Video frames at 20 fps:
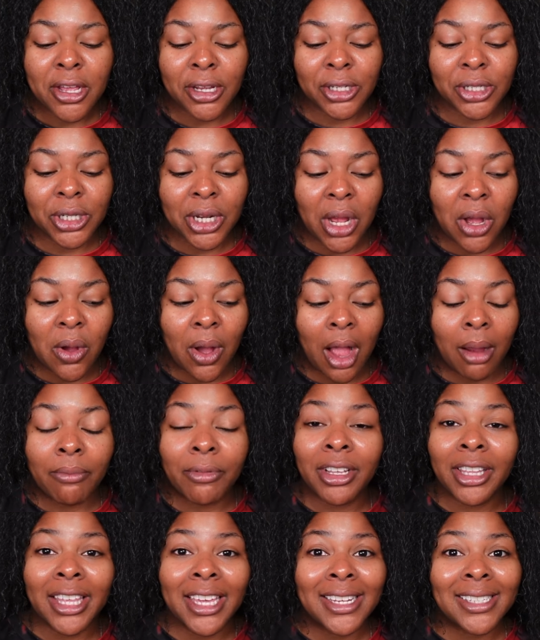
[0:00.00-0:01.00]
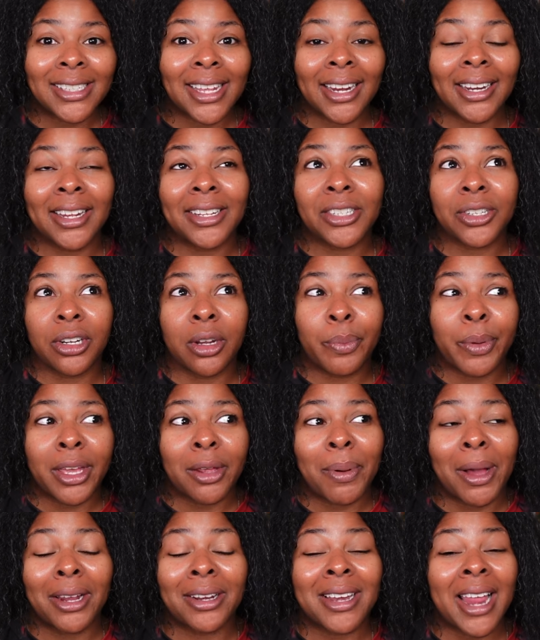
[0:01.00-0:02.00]
So I'm really excited. It's going to be
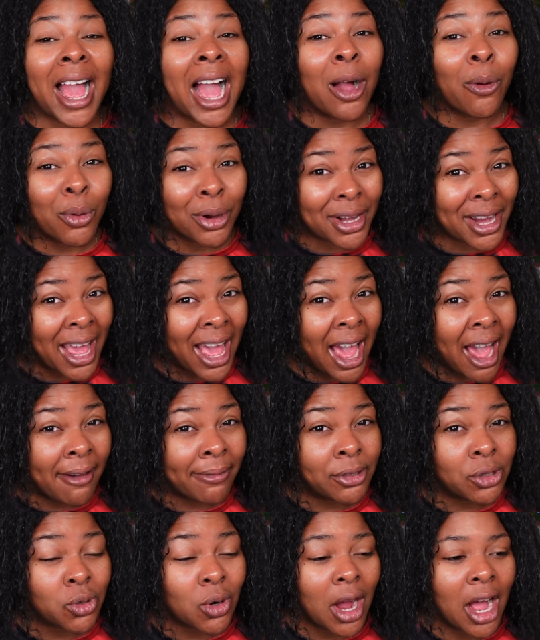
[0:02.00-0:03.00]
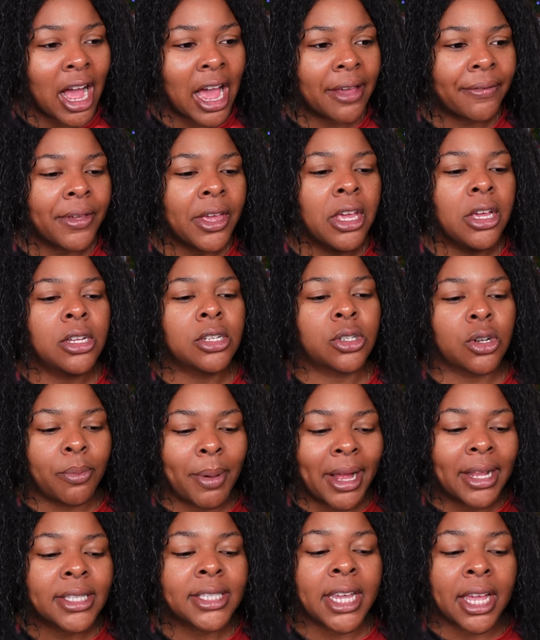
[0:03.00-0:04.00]
about an hour and a half drive. So
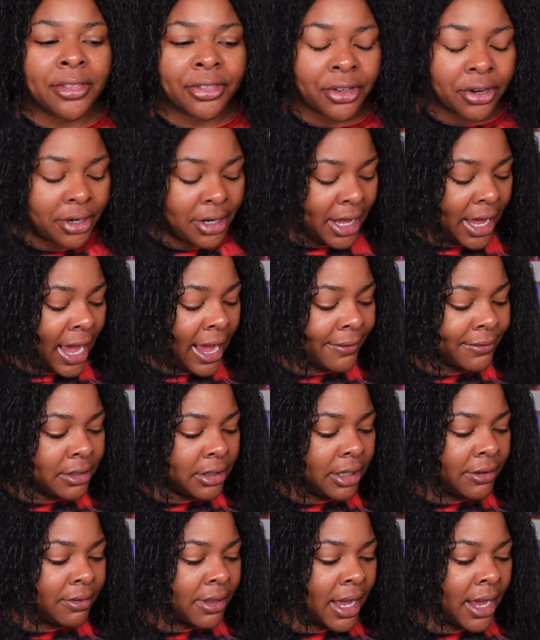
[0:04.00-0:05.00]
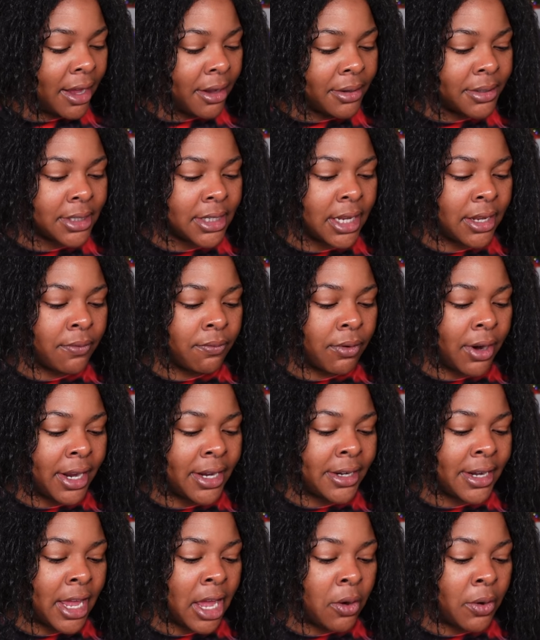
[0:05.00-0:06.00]
about ten thirty I have to leave the house, and
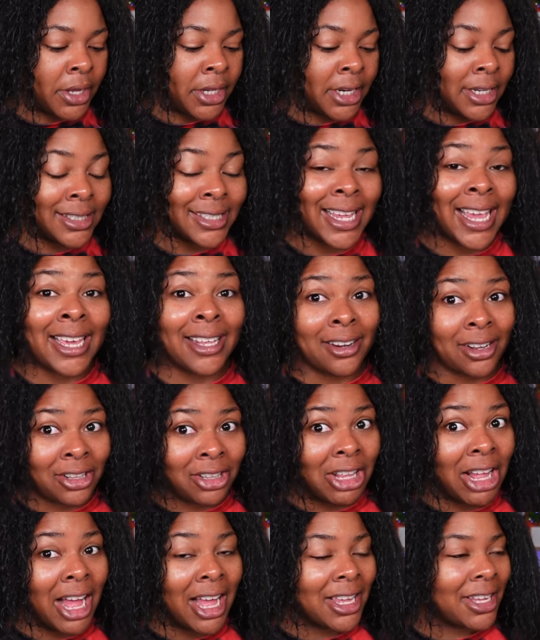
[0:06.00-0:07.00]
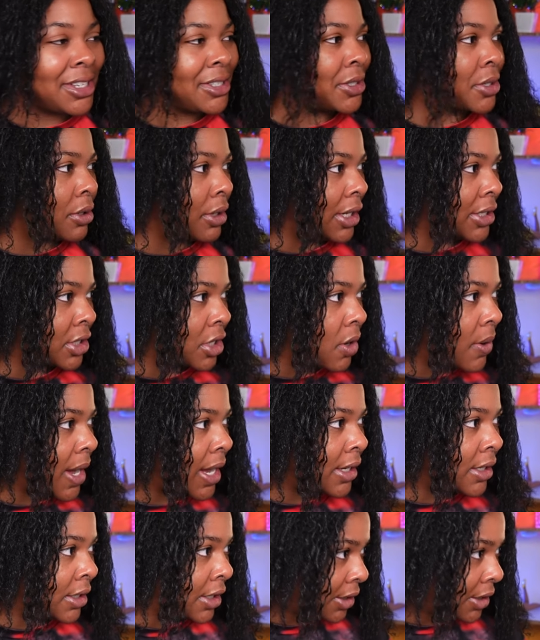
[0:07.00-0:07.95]
right now it is eight o'clock. So let's go ahead and